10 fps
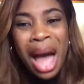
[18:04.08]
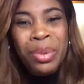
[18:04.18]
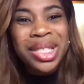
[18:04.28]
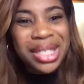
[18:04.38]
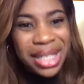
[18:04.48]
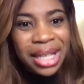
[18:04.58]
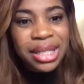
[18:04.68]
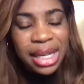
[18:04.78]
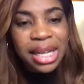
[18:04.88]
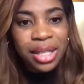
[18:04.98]
was
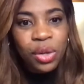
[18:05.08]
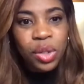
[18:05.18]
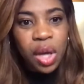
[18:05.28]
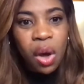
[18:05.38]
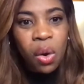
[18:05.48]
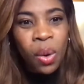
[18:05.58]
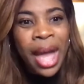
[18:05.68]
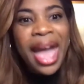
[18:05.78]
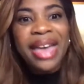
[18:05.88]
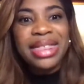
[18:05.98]
16 years old,
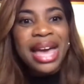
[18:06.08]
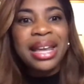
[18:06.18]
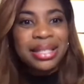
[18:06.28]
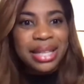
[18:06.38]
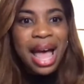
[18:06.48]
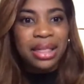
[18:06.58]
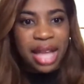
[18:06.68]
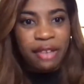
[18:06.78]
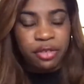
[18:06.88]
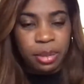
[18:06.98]
and that has not
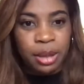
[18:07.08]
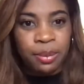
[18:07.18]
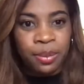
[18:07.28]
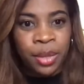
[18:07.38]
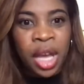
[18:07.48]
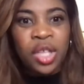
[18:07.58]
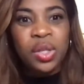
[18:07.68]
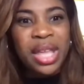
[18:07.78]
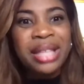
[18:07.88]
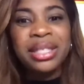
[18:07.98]
left me. So
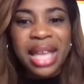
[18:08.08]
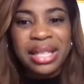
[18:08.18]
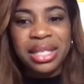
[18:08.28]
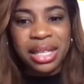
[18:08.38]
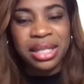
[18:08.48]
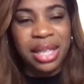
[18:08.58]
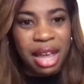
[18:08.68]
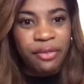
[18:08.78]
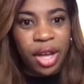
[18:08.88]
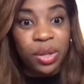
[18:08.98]
that's that
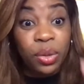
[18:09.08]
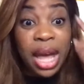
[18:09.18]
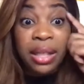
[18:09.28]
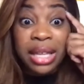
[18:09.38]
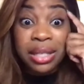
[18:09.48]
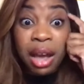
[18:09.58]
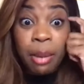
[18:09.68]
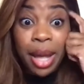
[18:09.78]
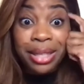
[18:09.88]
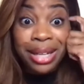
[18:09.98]
60-day funnel. Now let's talk
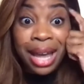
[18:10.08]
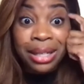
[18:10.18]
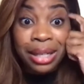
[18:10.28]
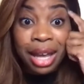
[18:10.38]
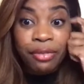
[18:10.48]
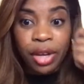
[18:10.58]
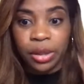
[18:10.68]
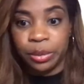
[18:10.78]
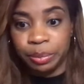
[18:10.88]
about the 90-day funnel.